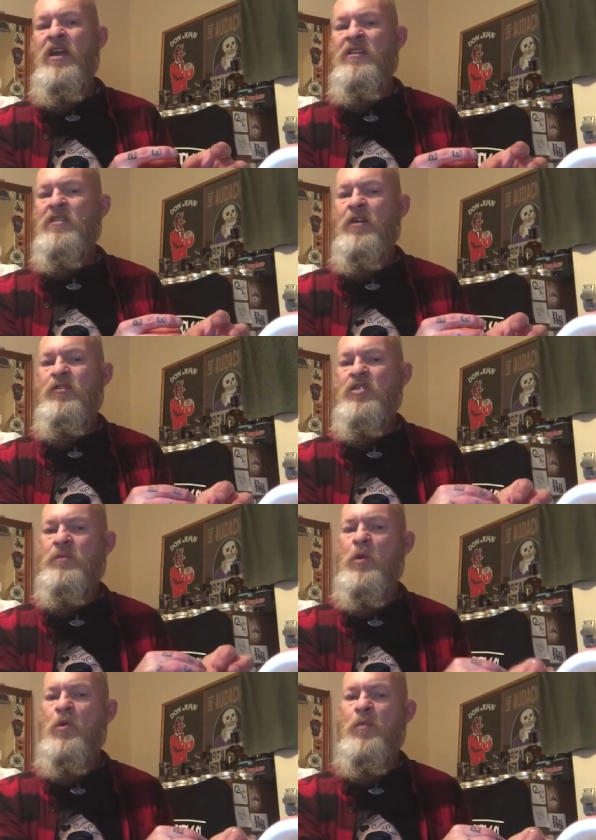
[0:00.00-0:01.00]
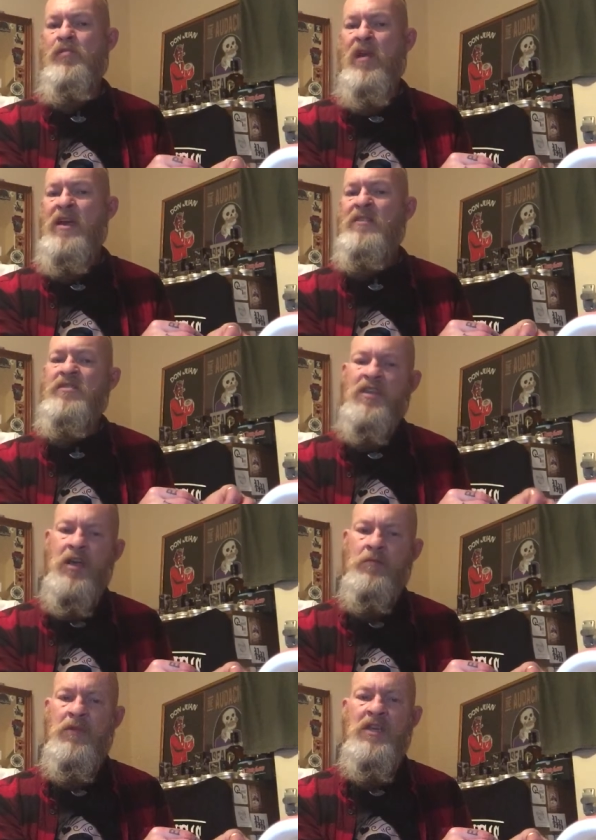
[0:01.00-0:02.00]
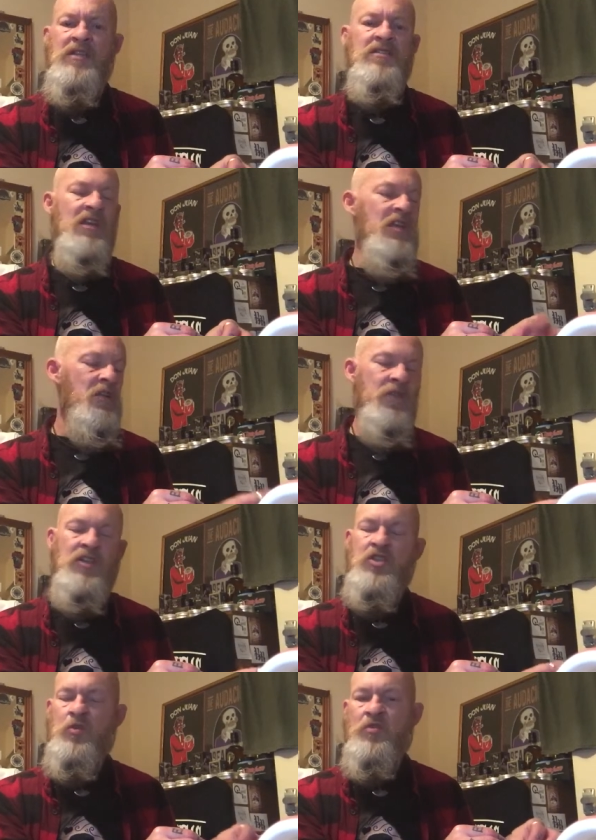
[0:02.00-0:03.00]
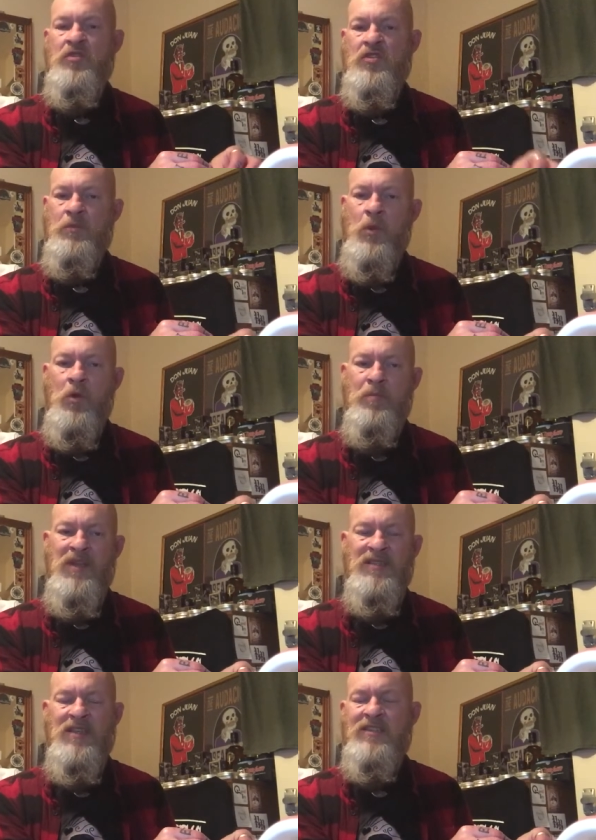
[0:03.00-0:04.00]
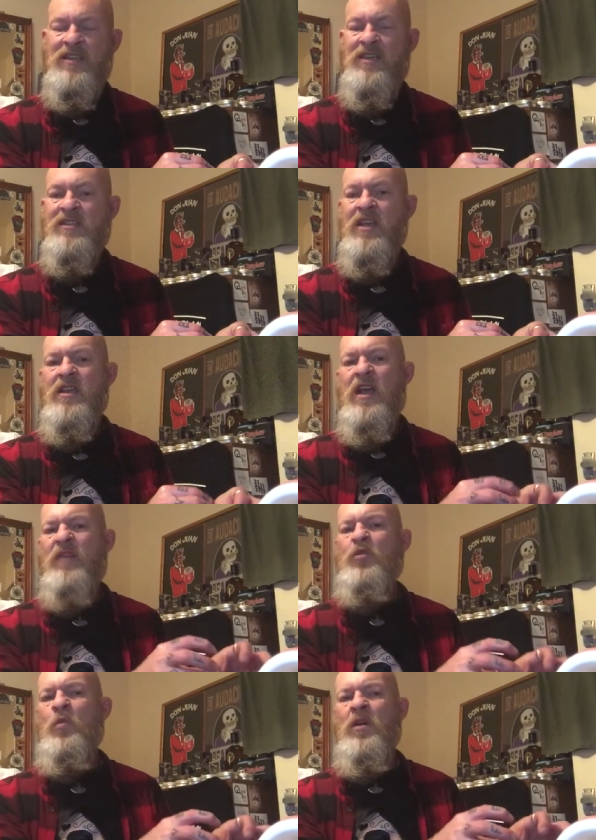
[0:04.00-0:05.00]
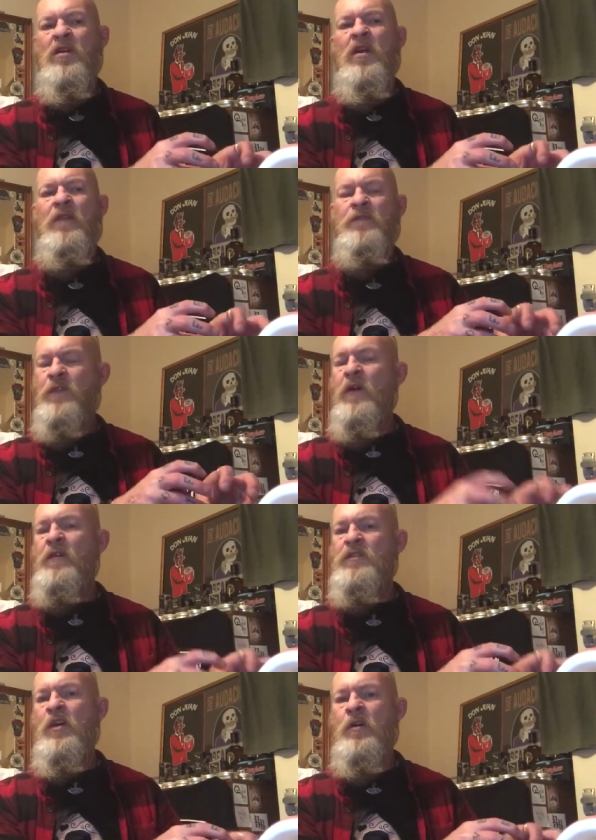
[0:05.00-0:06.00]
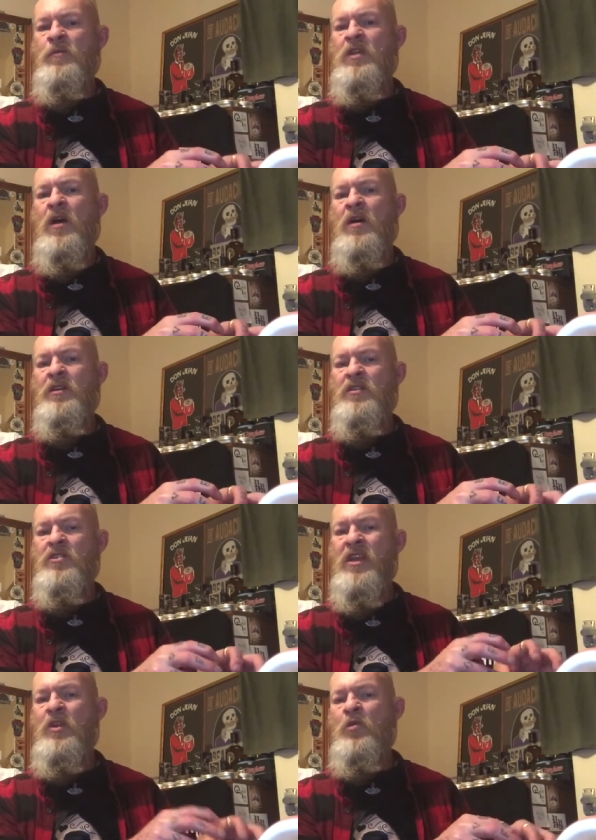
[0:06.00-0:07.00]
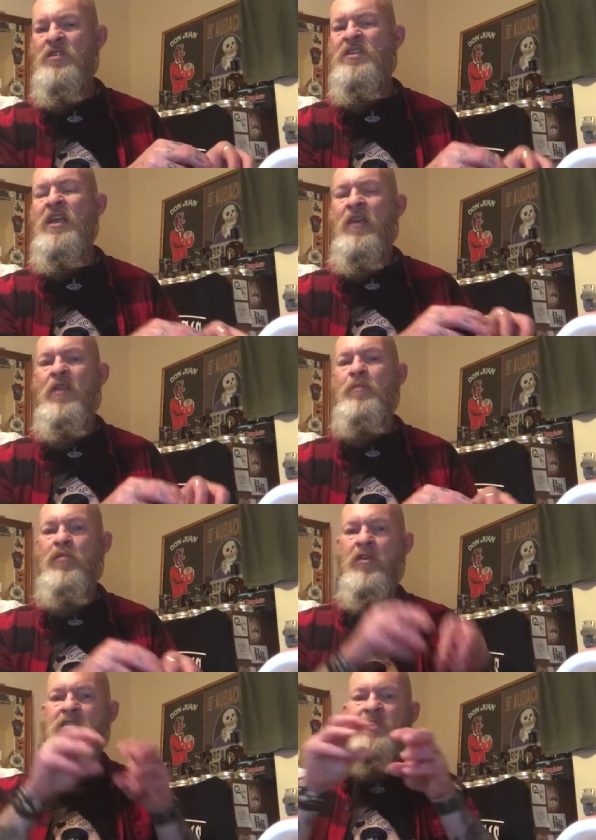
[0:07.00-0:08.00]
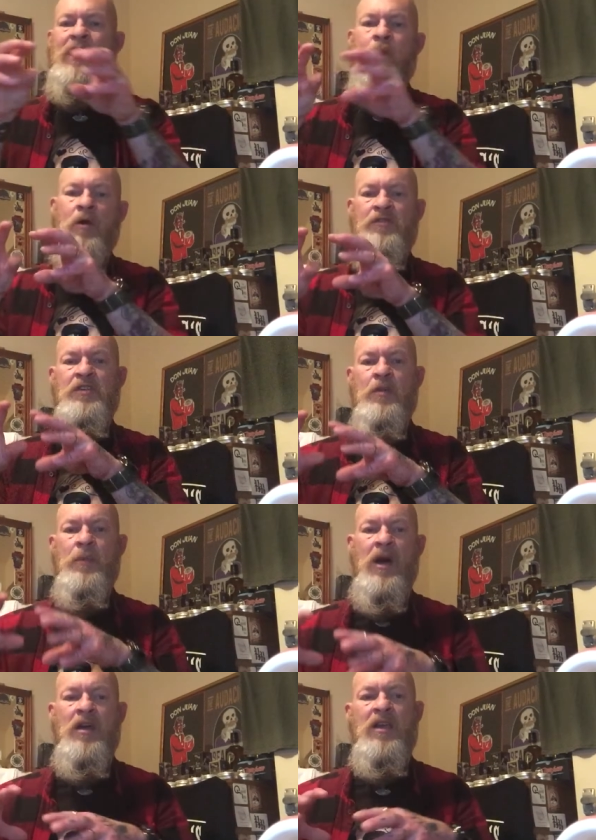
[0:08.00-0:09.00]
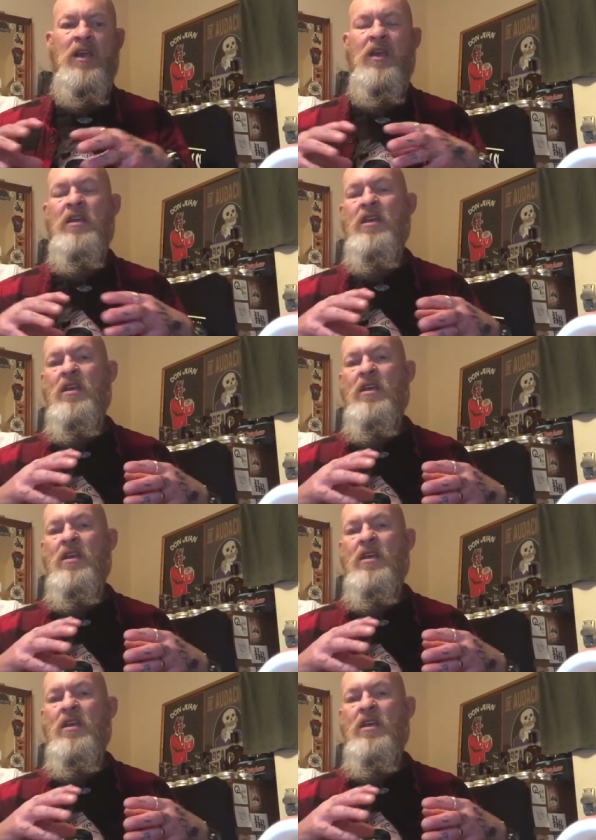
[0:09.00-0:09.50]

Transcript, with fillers: And it's like the smaller brands, companies, individuals, and smaller businesses have to work like five times harder in order to get their products out onto the market